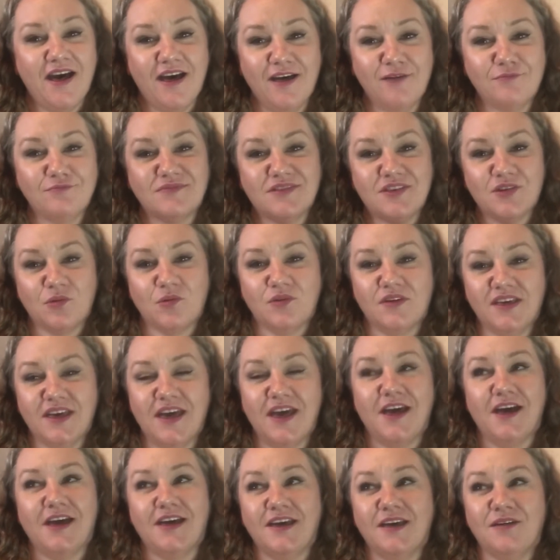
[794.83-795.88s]
So
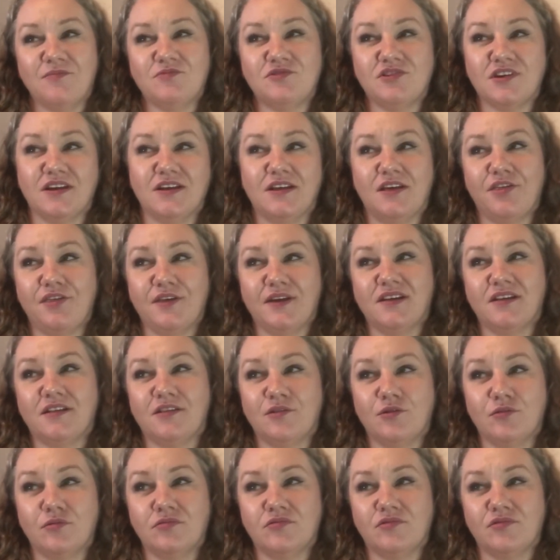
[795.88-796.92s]
yeah, I am trying to think
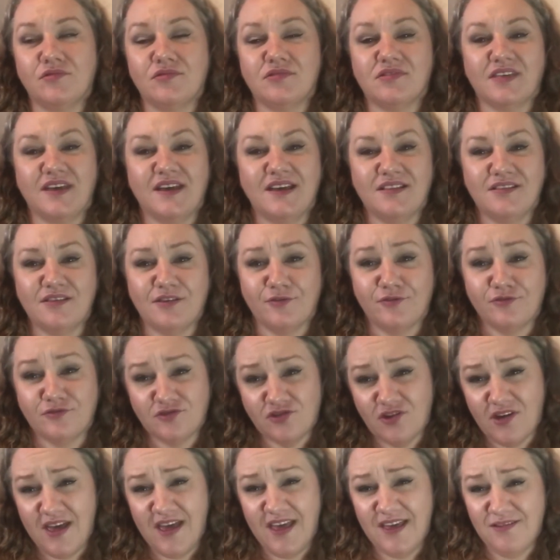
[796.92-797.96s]
along those lines of
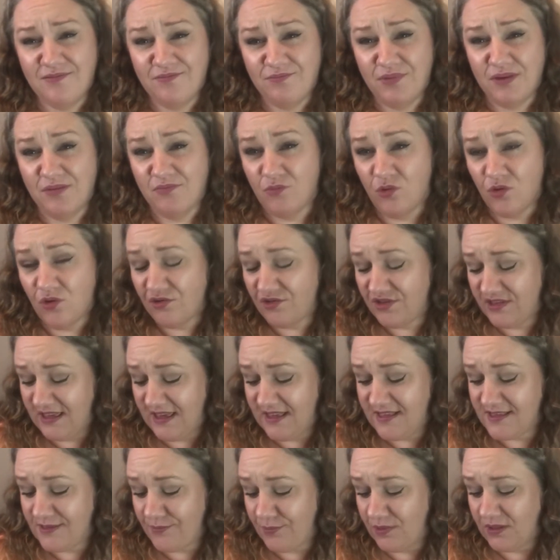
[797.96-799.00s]
try and be more
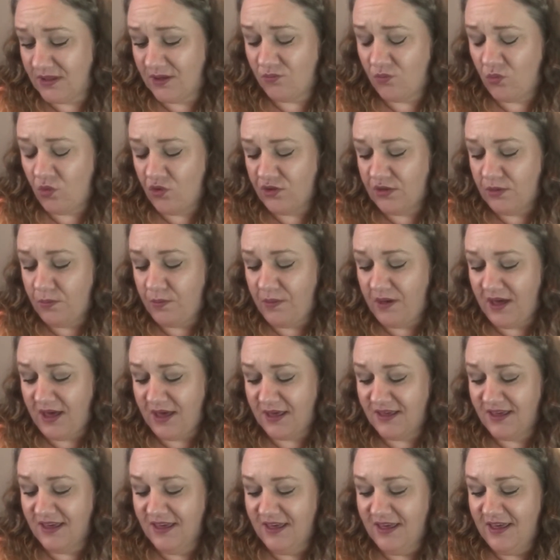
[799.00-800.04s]
sensible in what you buy.